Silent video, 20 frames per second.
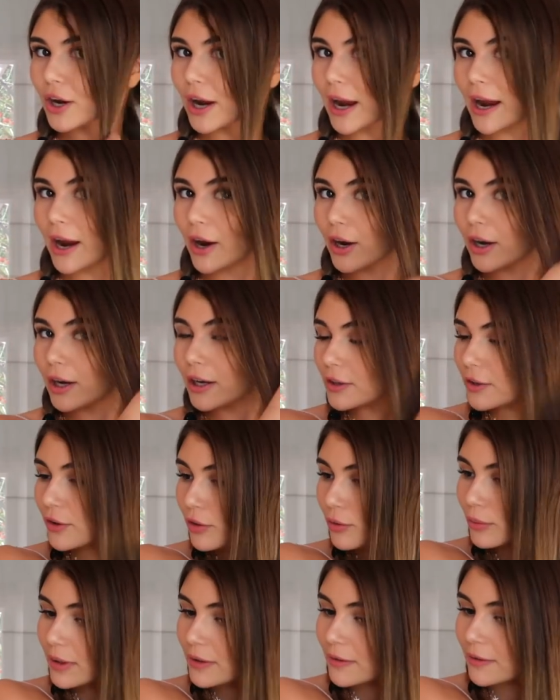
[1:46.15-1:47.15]
your hair into
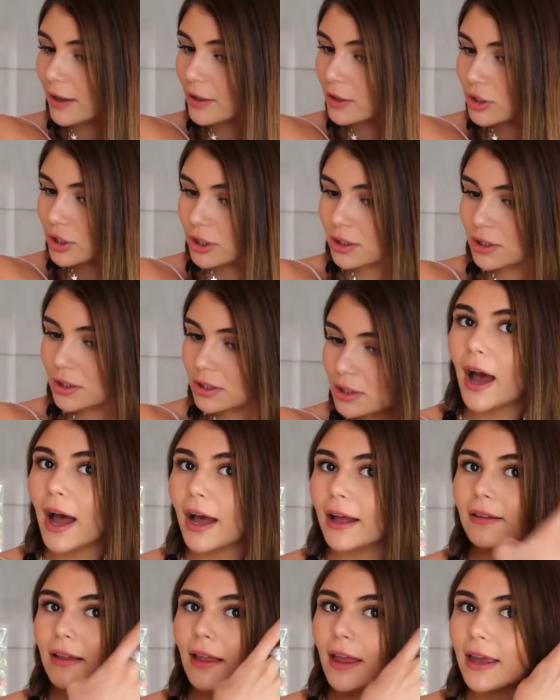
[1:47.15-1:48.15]
three sections.
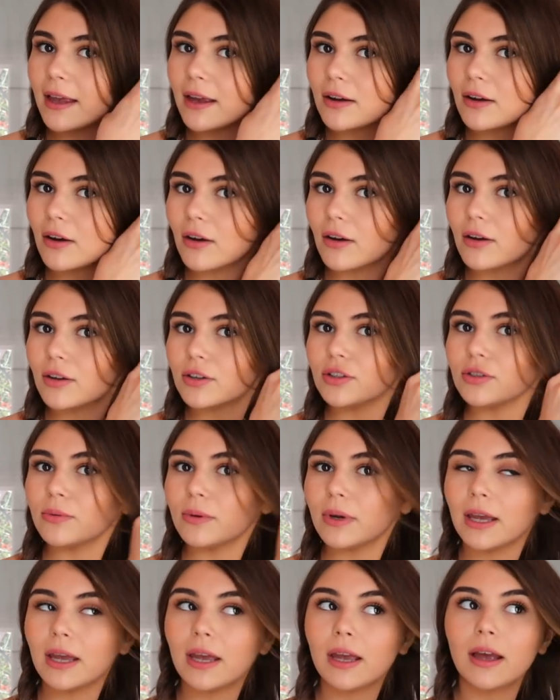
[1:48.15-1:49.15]
I like
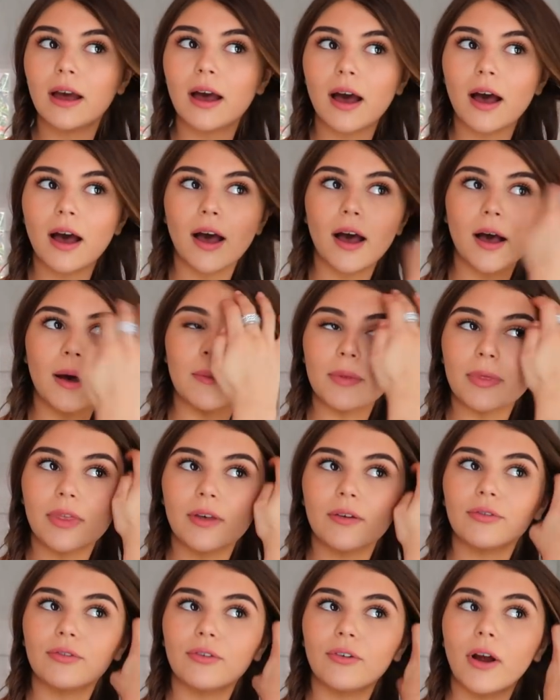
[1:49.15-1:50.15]
doing
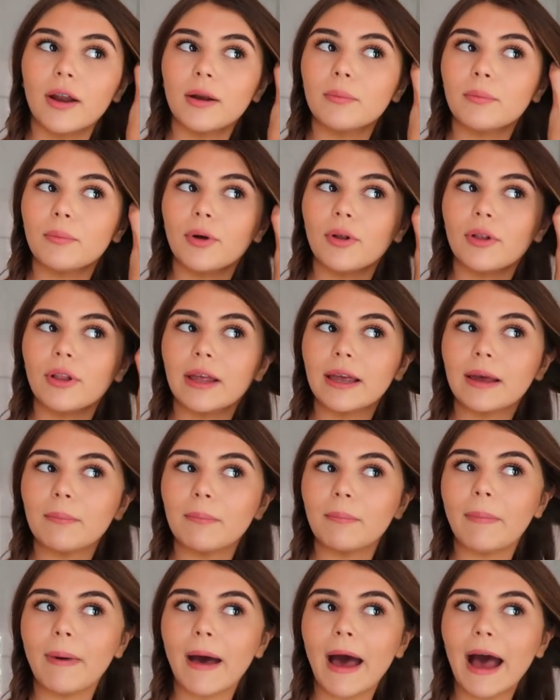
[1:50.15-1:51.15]
the front, pulling
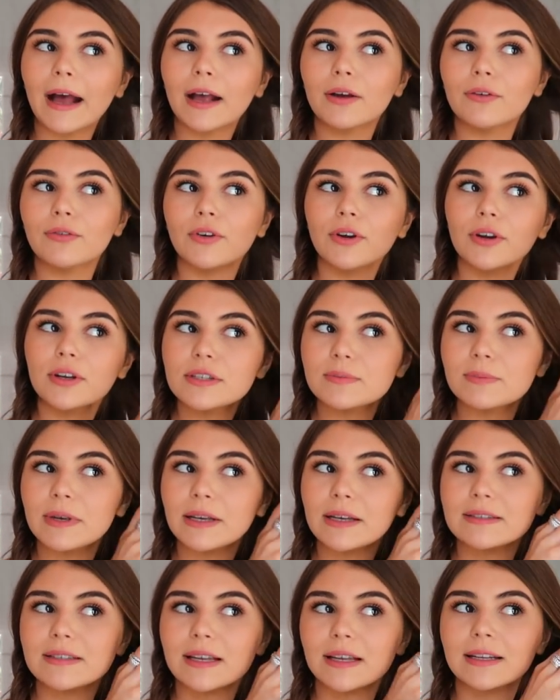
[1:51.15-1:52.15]
it back first,
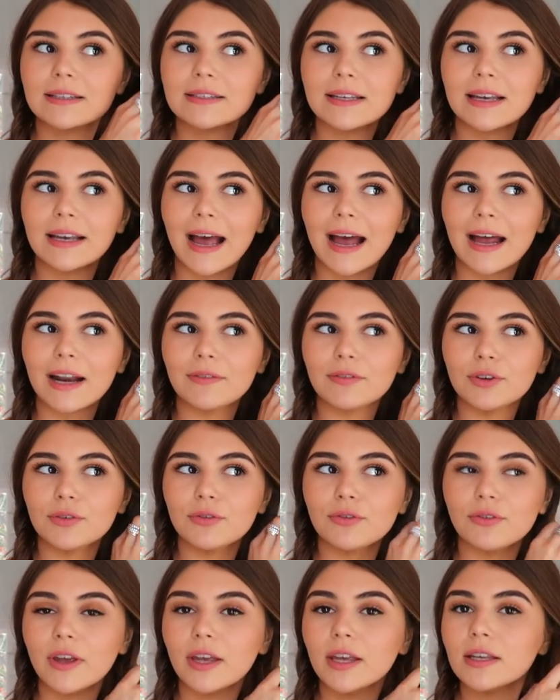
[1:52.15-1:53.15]
because then it's like out of your
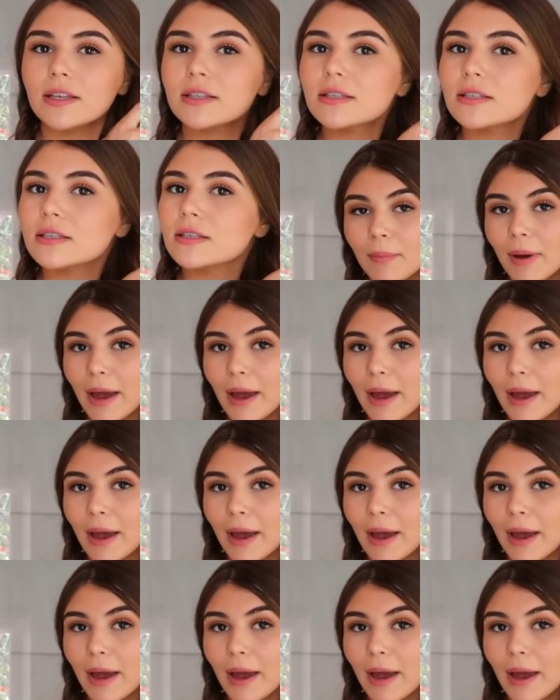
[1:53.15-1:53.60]
face.